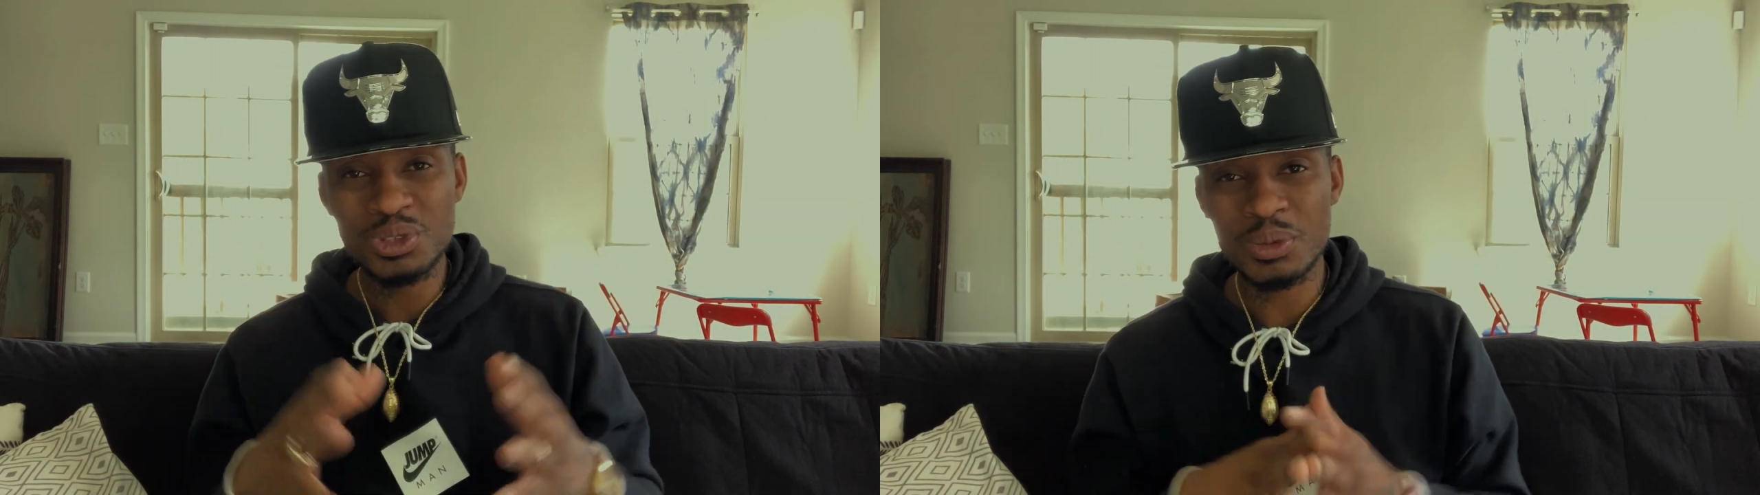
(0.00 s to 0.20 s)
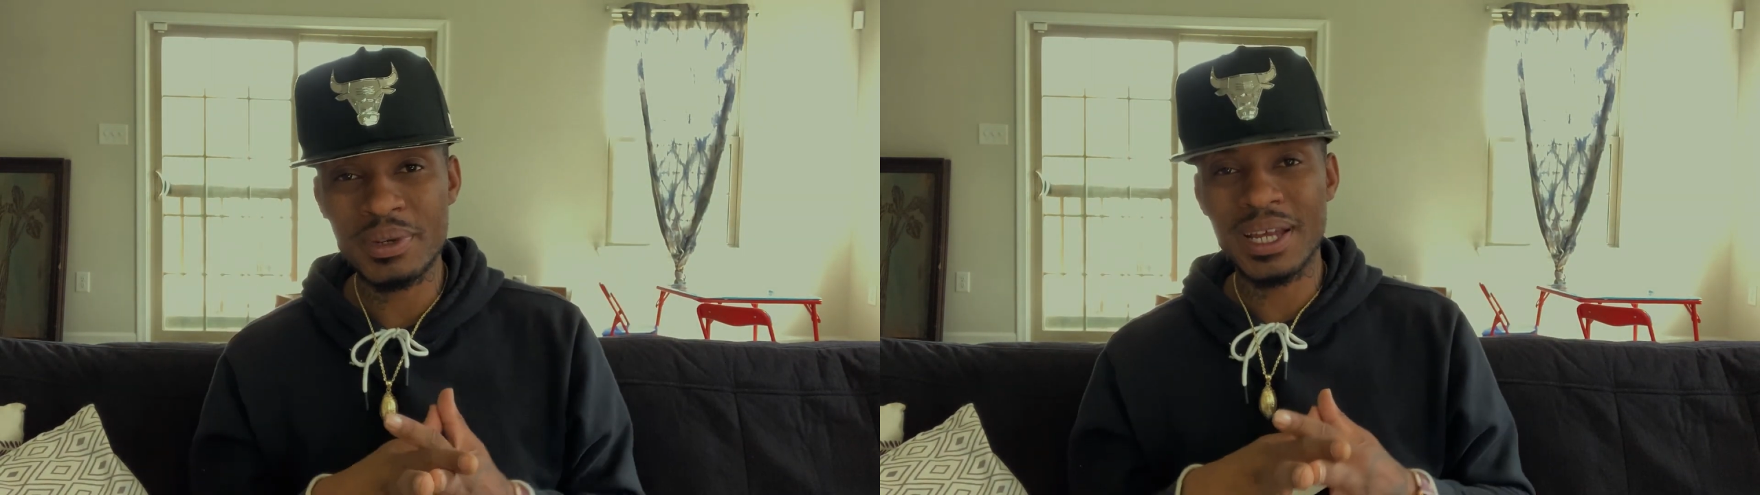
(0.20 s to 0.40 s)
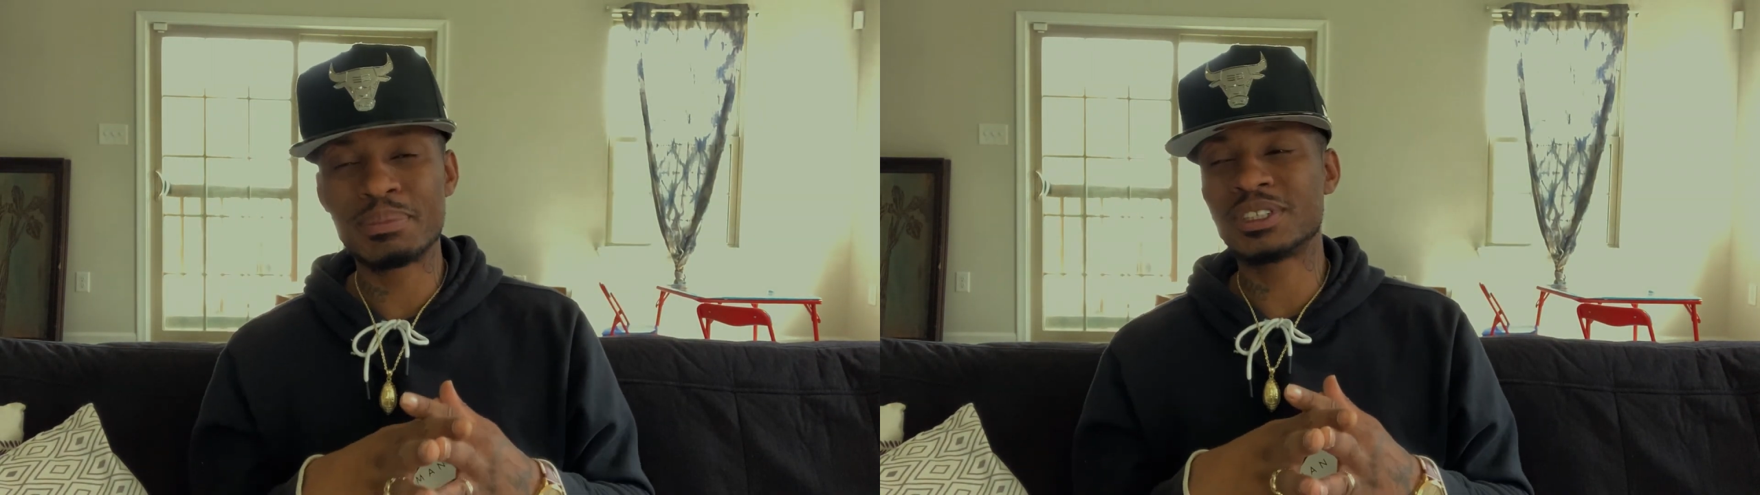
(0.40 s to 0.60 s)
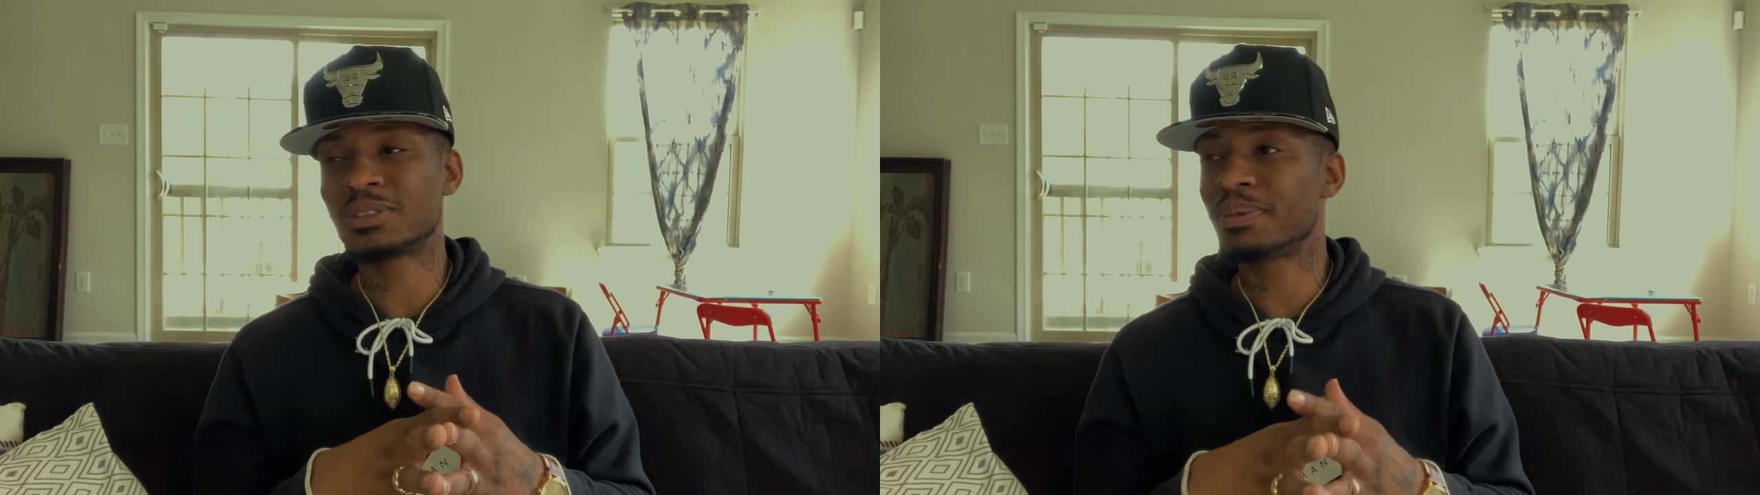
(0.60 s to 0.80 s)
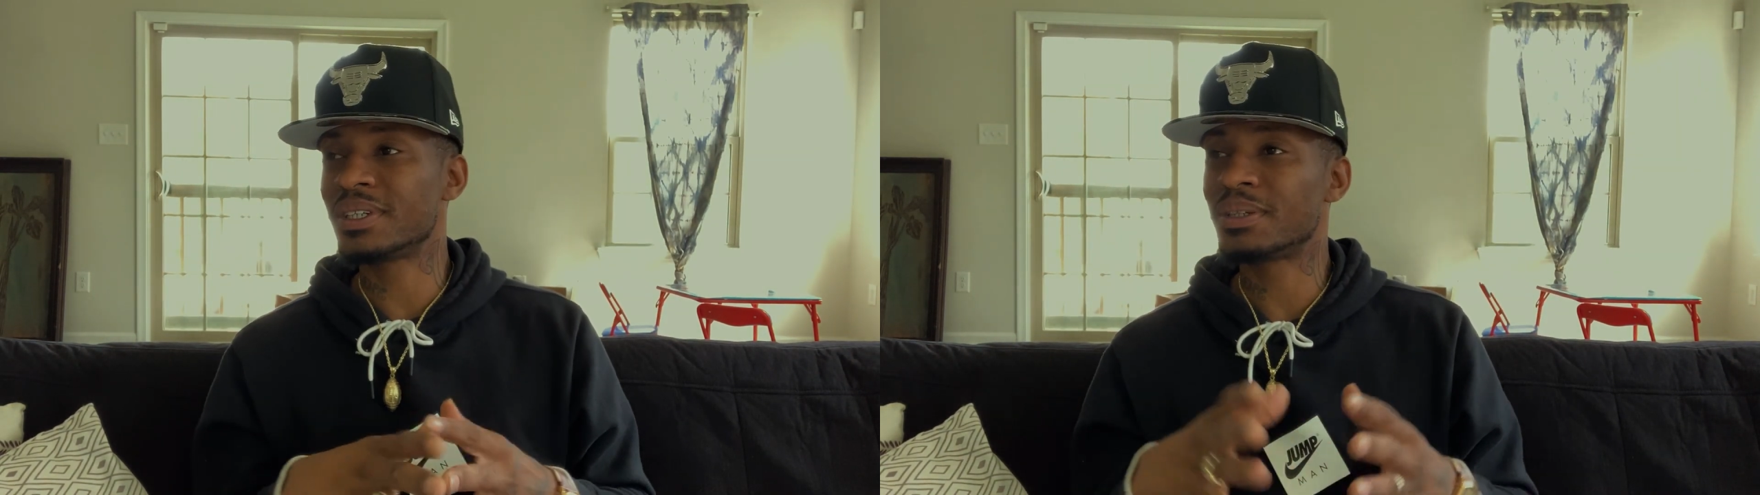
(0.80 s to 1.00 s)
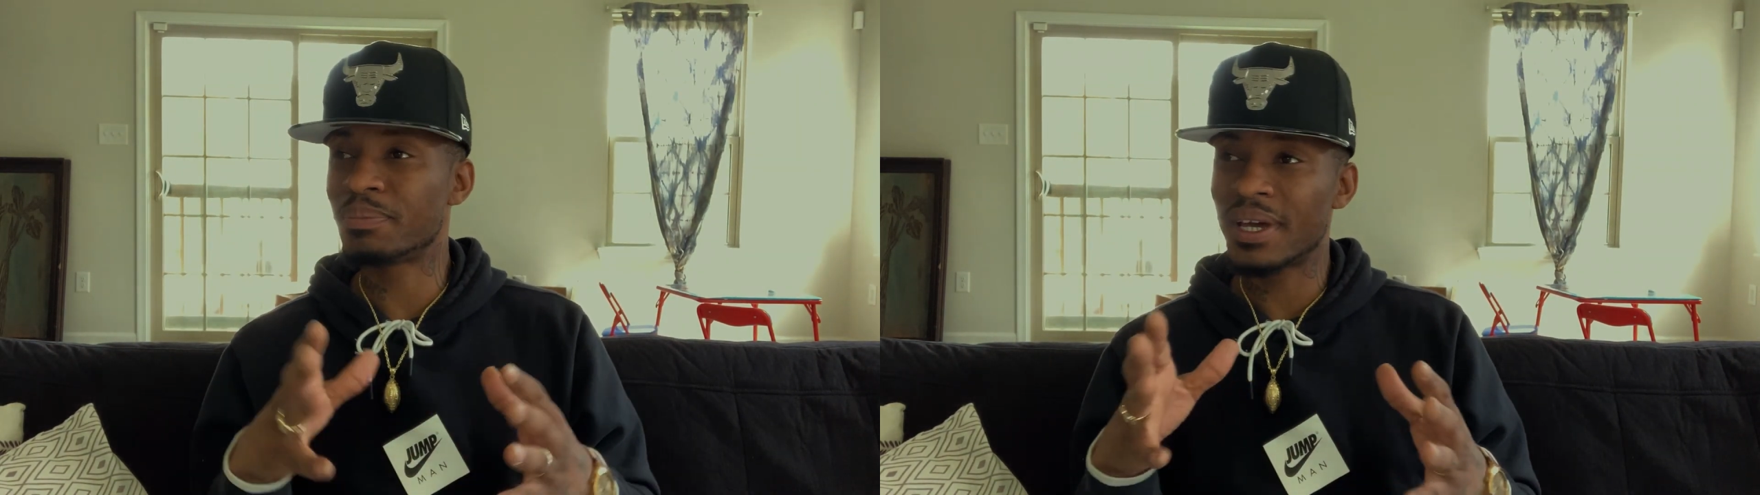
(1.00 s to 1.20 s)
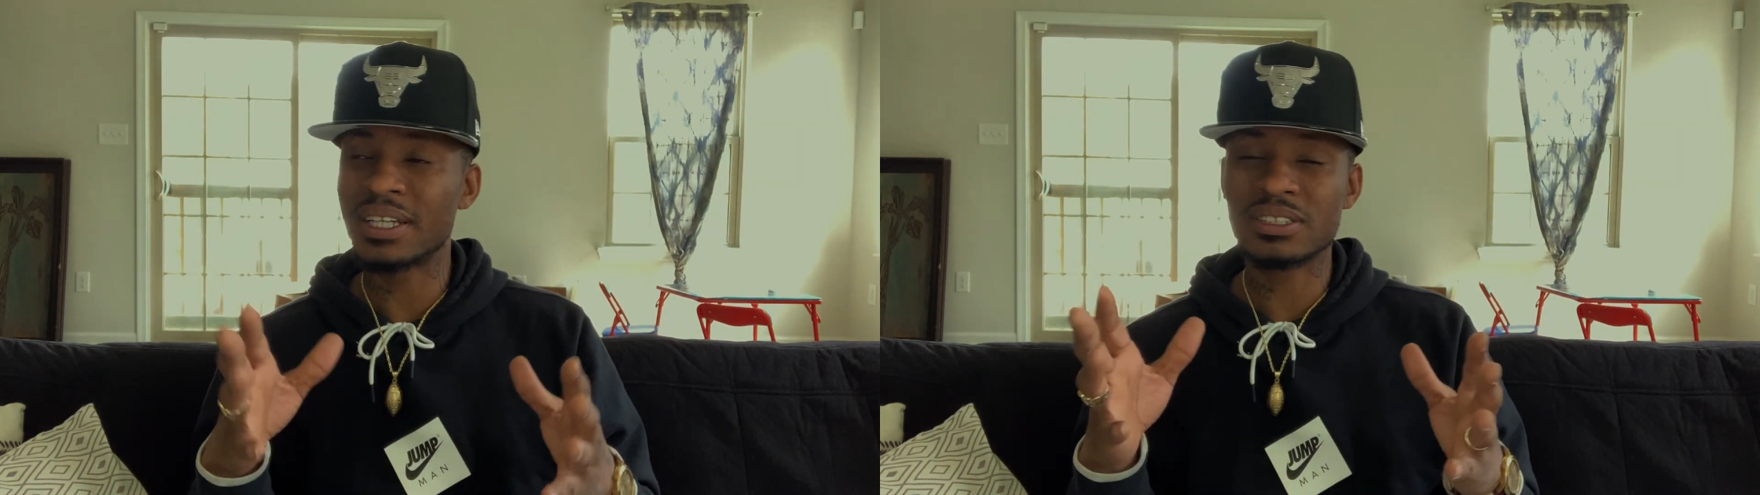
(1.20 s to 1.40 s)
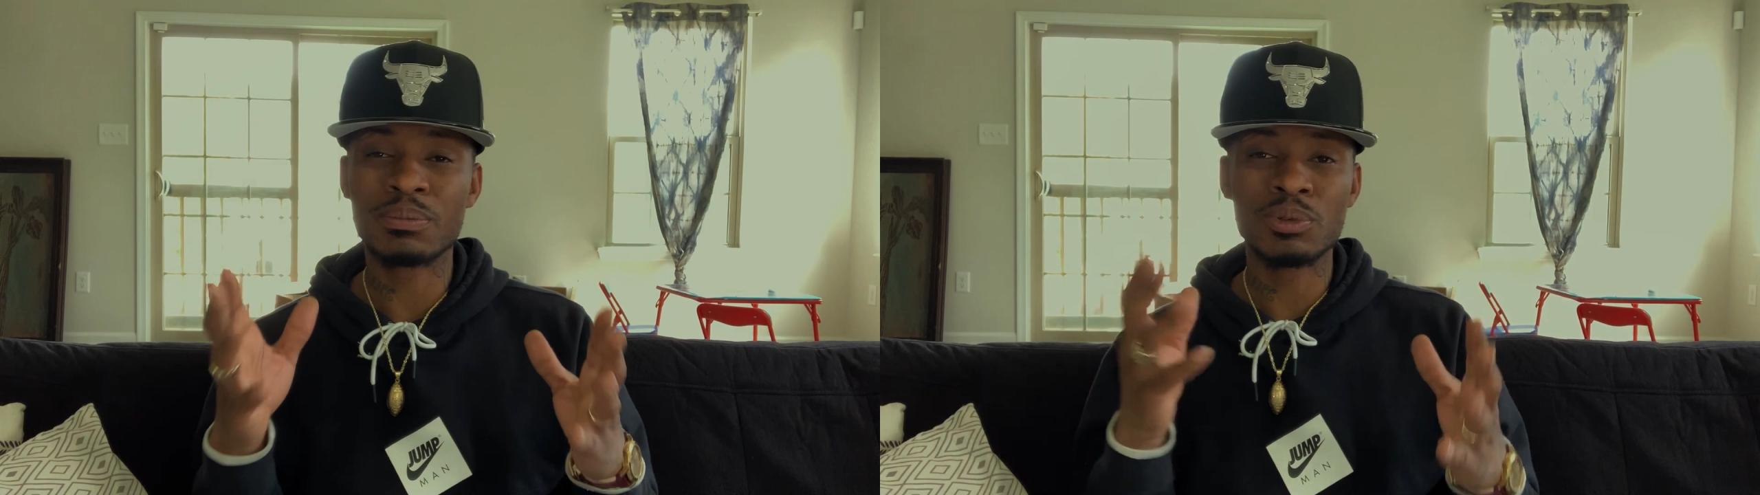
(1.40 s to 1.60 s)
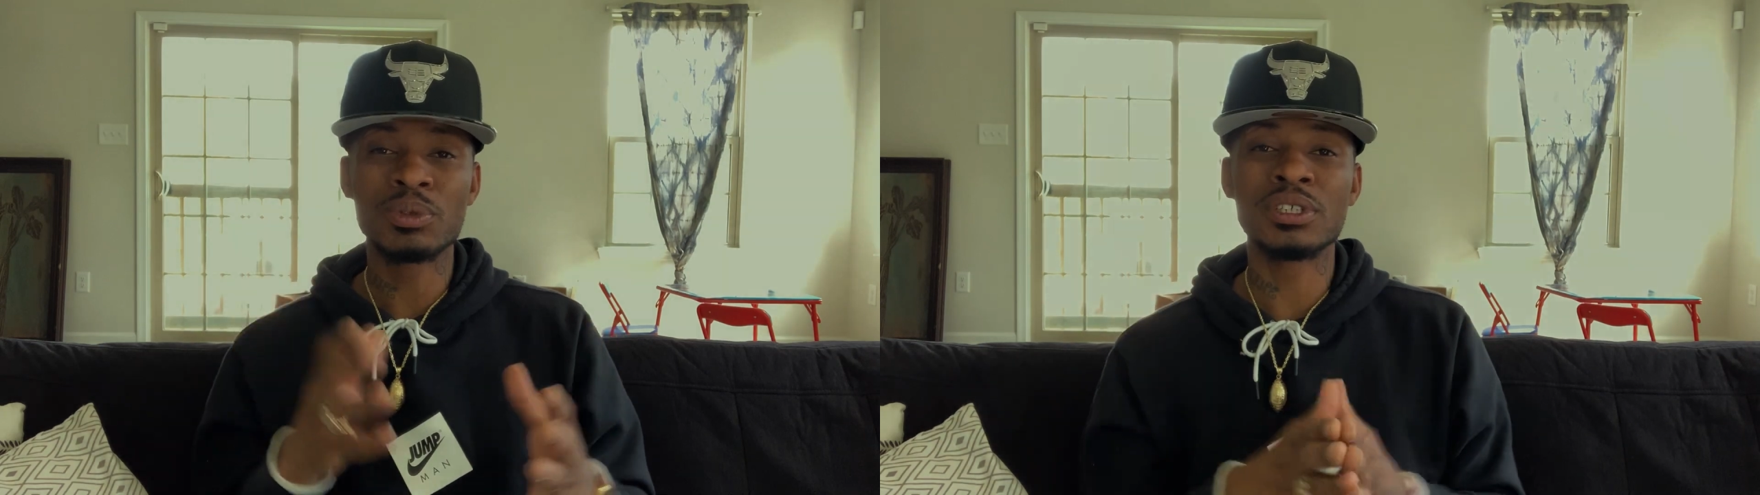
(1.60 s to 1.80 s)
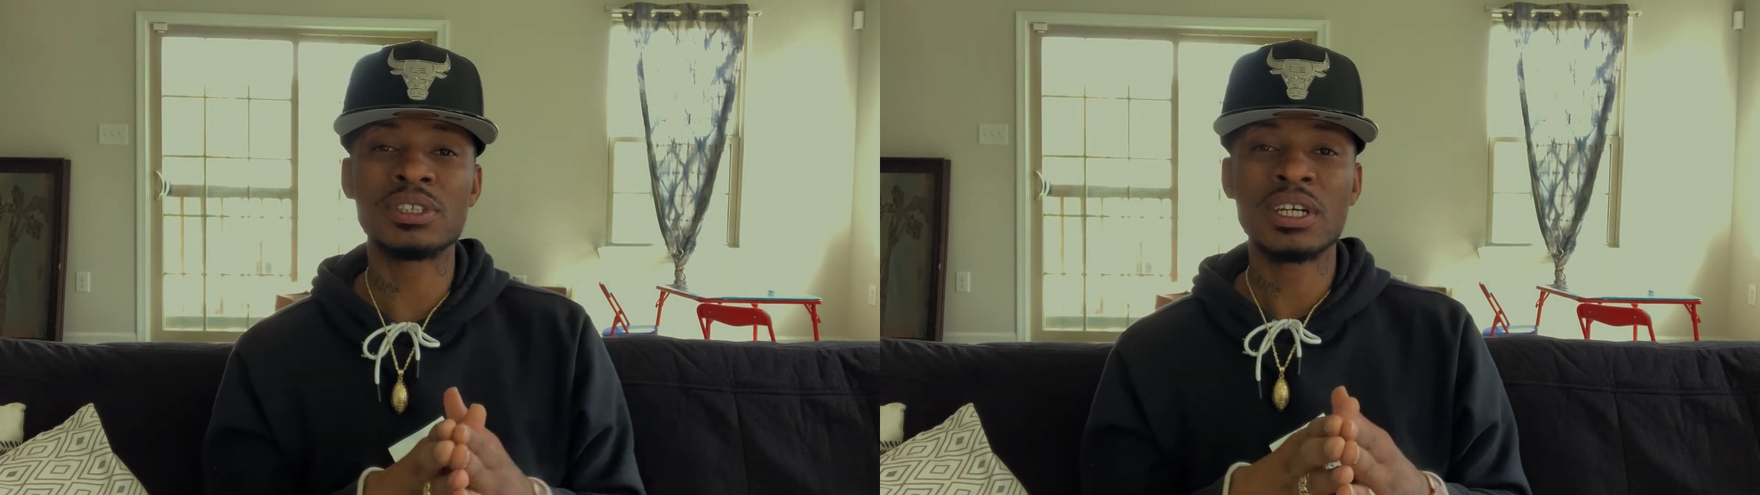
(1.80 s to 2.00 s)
so man, I've been spending the past couple of weeks